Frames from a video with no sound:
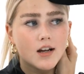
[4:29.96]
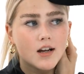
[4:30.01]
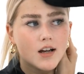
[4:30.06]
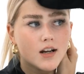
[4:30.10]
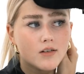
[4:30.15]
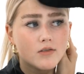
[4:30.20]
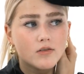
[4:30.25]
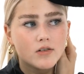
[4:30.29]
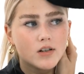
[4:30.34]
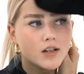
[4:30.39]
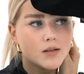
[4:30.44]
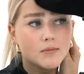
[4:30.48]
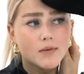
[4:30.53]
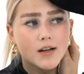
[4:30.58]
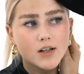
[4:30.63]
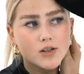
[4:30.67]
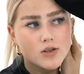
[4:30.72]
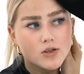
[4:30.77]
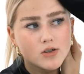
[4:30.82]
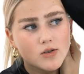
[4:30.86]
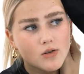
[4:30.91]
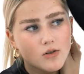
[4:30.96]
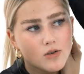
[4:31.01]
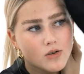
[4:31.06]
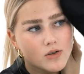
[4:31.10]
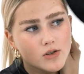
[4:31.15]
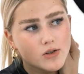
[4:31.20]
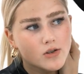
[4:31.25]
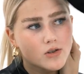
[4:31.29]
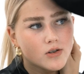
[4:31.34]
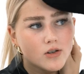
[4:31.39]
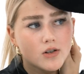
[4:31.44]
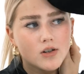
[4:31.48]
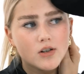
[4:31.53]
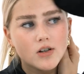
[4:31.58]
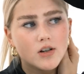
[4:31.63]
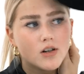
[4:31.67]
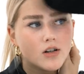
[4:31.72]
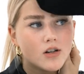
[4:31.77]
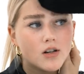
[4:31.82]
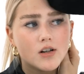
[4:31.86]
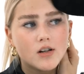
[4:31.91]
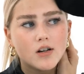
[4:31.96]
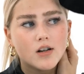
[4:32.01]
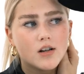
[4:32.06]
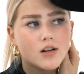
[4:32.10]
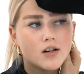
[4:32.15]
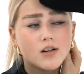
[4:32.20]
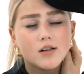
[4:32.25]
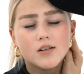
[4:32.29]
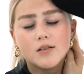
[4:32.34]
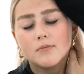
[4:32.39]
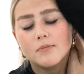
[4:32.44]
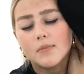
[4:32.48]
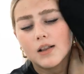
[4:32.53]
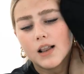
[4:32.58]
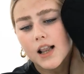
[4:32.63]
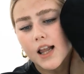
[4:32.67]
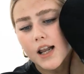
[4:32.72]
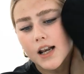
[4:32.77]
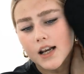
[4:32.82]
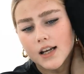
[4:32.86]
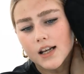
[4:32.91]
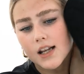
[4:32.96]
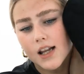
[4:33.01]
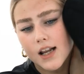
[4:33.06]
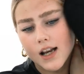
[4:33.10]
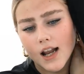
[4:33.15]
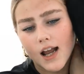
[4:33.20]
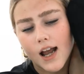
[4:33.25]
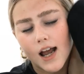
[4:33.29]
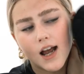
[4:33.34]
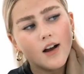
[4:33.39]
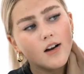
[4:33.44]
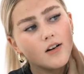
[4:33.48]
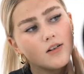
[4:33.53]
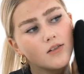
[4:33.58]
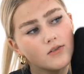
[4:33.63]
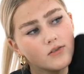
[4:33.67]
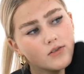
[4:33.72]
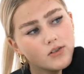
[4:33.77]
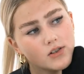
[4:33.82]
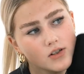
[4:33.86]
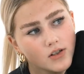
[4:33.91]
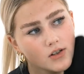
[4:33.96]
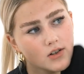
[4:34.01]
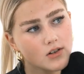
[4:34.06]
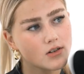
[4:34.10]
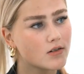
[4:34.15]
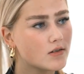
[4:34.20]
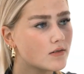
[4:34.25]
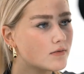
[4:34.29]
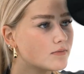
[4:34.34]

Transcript: and really make sure to blend it out